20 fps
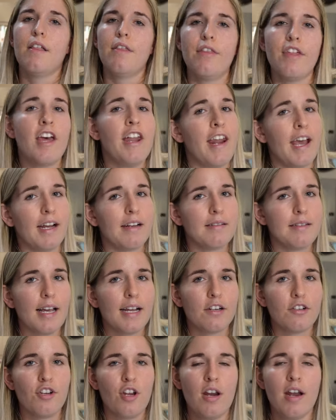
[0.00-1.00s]
The next
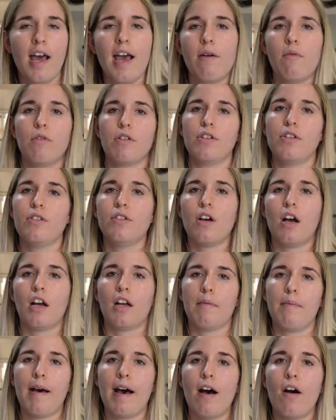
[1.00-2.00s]
section I want to
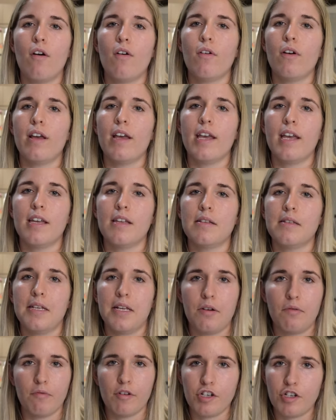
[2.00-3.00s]
talk about is
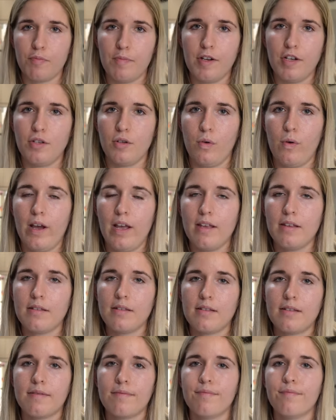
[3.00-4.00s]
enrichment
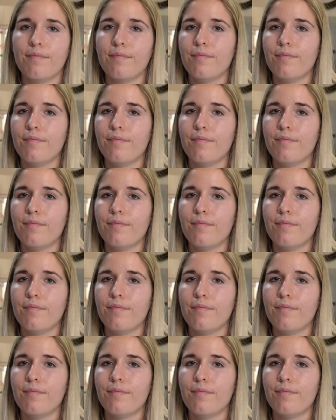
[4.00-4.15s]
toys.